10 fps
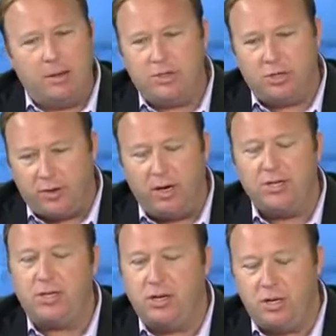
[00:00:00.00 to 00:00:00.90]
I mean, so they're
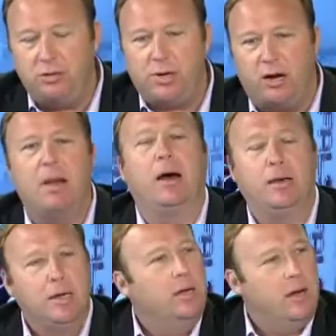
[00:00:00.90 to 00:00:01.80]
listening to you talk
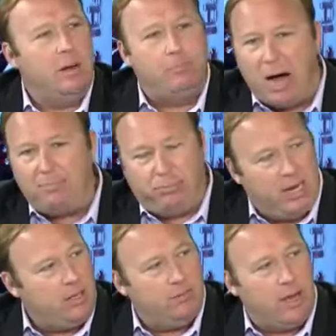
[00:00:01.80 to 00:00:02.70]
about a pot
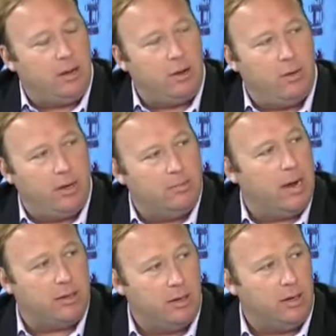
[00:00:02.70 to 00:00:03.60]
plant you've got growing in your
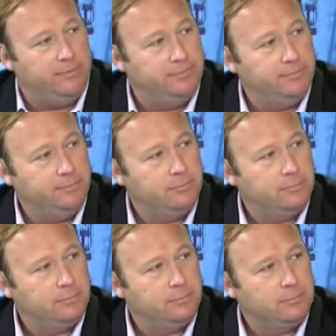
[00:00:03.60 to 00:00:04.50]
backyard.
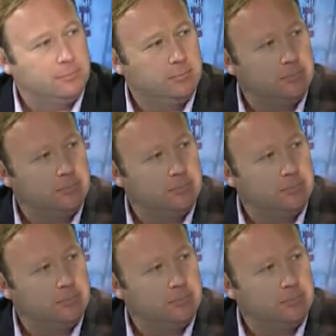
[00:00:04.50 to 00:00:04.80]
Well, I don't smoke